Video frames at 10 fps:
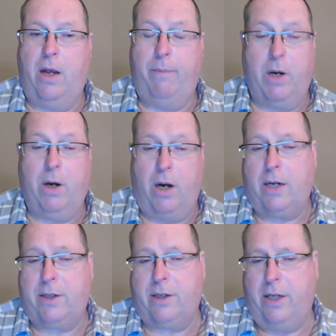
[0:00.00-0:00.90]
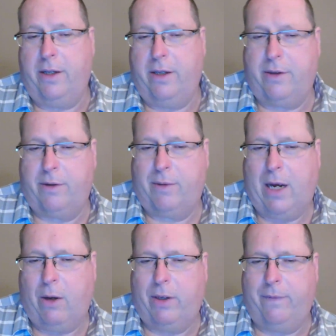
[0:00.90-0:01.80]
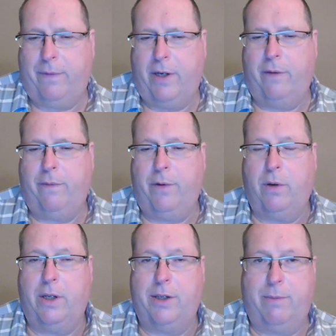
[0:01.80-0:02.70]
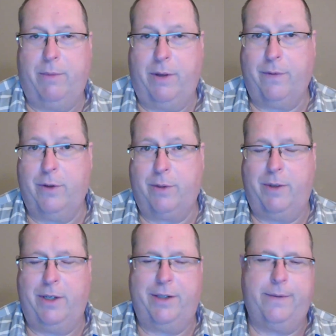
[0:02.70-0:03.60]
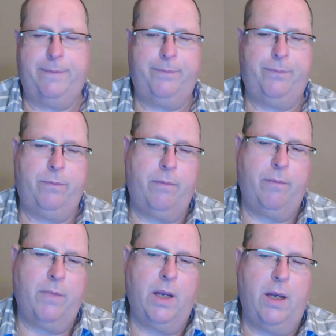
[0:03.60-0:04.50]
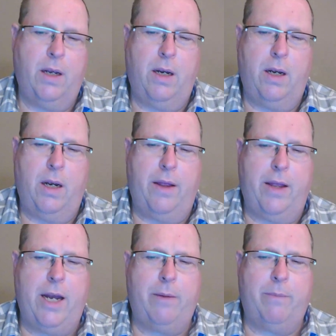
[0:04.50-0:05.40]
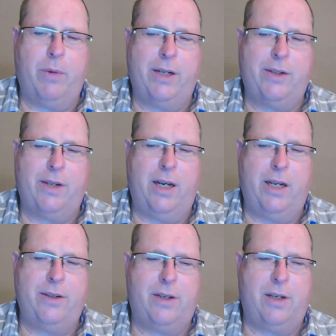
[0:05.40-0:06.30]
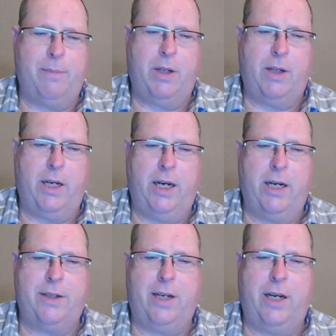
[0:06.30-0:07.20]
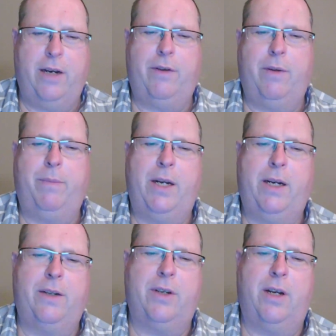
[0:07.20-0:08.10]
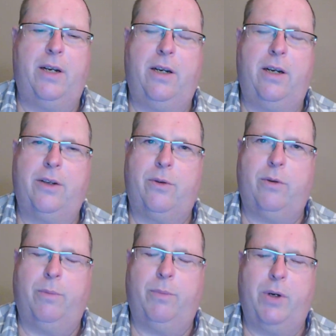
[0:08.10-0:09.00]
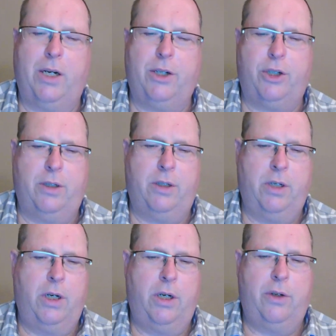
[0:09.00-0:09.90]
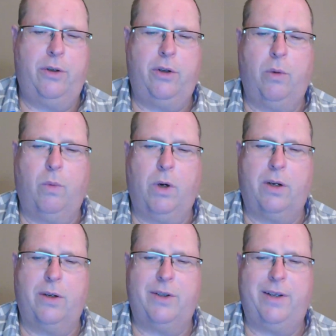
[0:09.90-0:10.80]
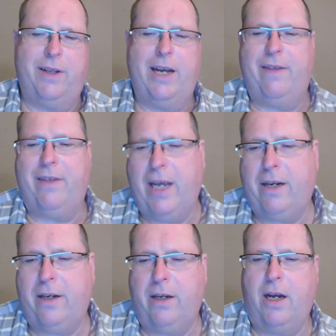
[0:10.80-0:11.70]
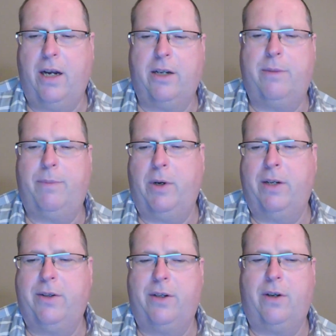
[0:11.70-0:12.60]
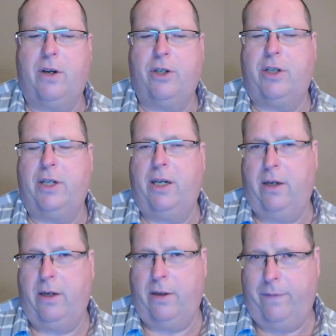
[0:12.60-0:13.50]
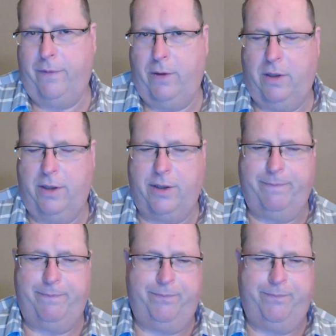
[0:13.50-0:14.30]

Paradoxically, this is how it defeated feudalism in the first place. Then it brings an instability and a state of dependence on industrial production to the workers that they did not experience as harshly under feudalism.